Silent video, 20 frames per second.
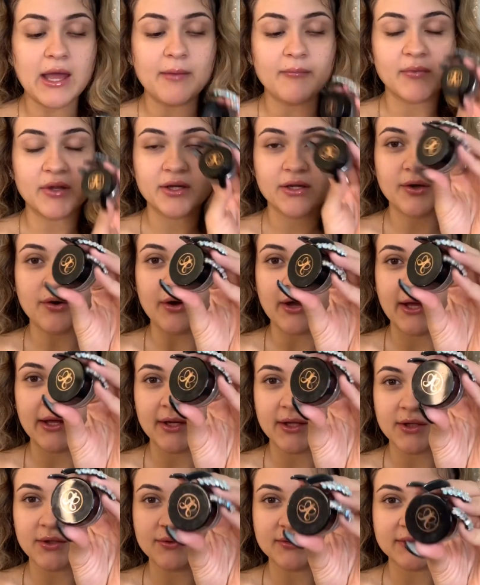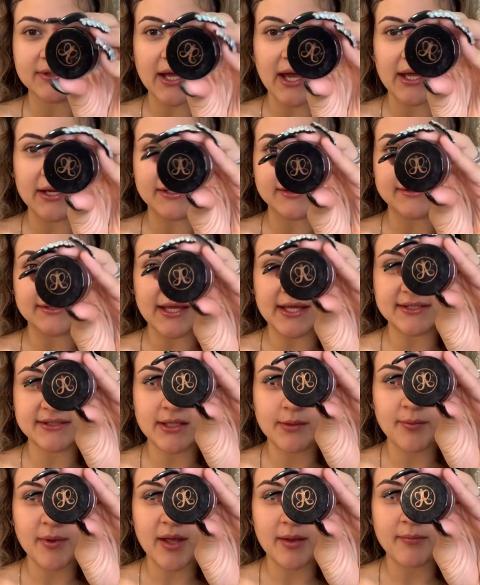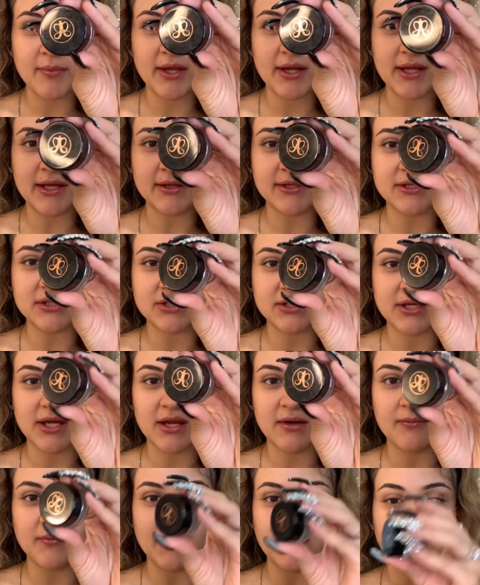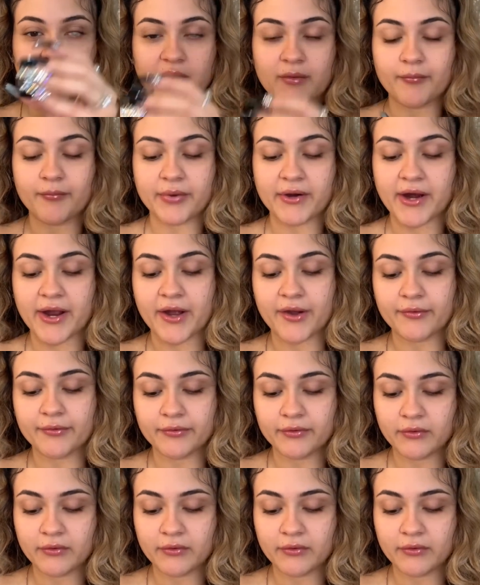I'm gonna go ahead and use the Anastasia pomade in the shade medium brown.